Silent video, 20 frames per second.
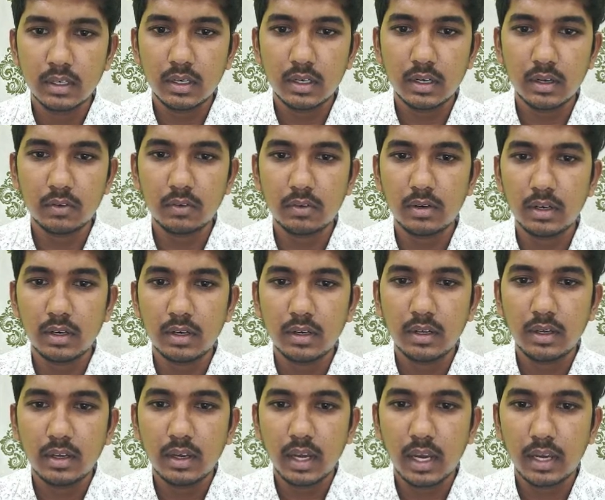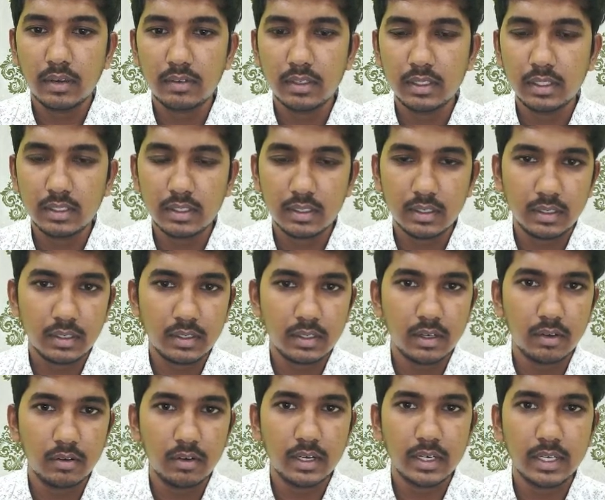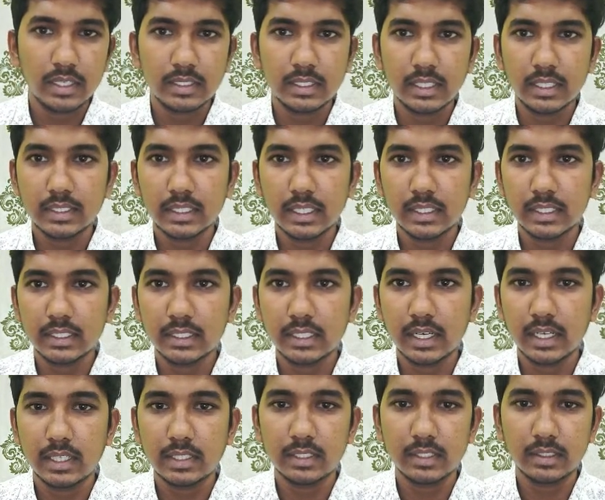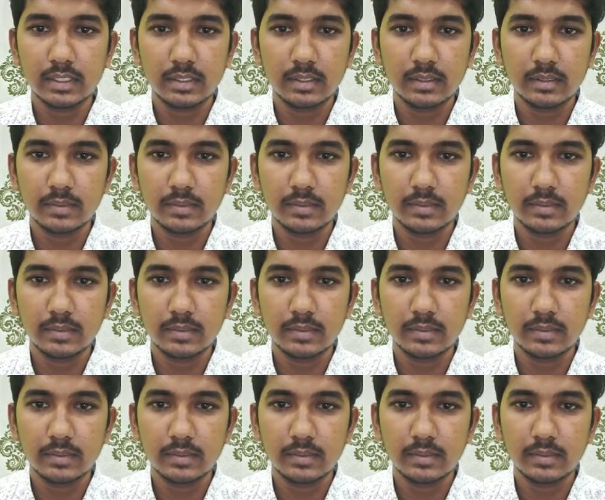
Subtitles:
Now I will now let us check suggested answer.